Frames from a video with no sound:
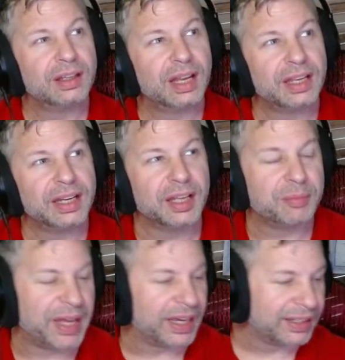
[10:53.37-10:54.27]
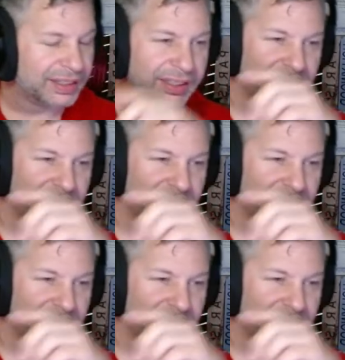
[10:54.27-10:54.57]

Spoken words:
I got to get back